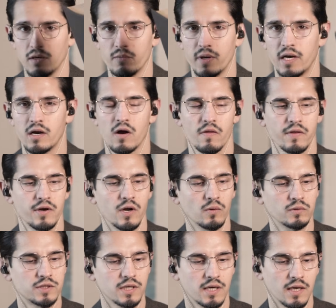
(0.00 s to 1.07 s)
reading all the
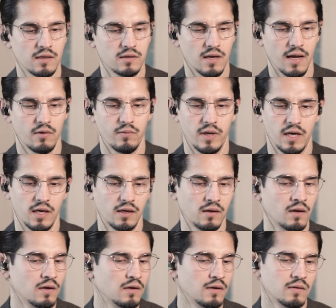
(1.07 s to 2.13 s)
notes in it, and reading
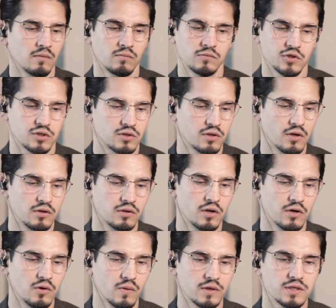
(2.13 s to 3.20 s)
just the
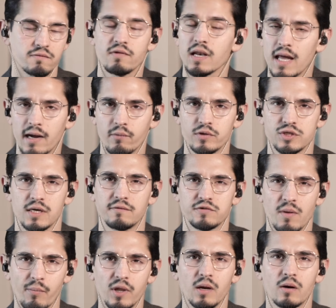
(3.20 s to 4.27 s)
newness of the language. And if
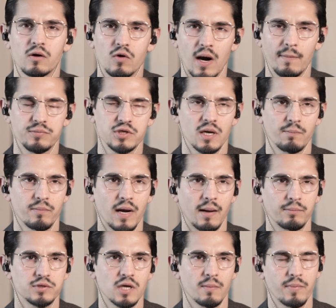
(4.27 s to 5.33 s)
something pops up,
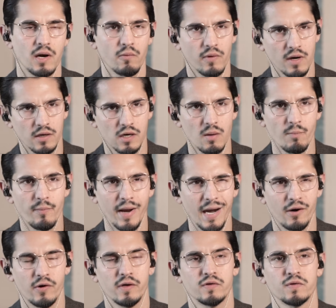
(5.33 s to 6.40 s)
and I want to
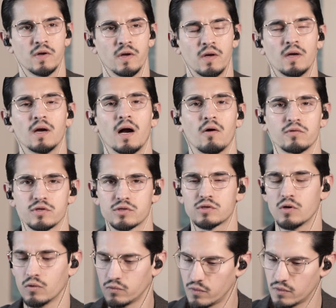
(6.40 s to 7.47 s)
compare it, I'll just
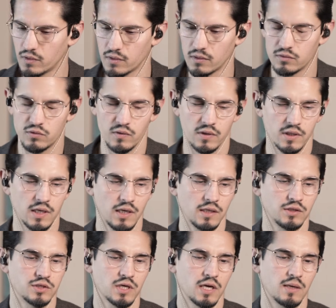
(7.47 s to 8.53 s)
go to the
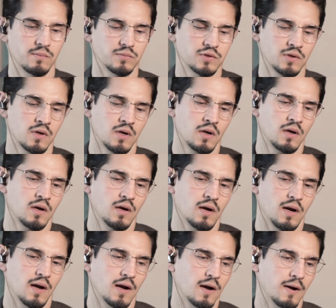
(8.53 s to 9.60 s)
King James.
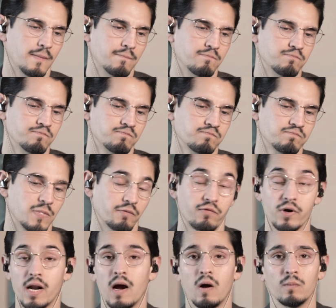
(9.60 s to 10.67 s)
But
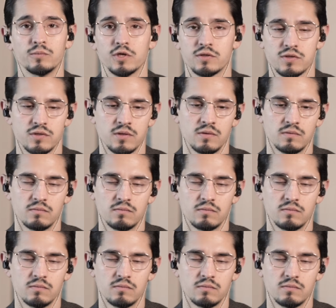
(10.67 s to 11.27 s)
for now, I'm just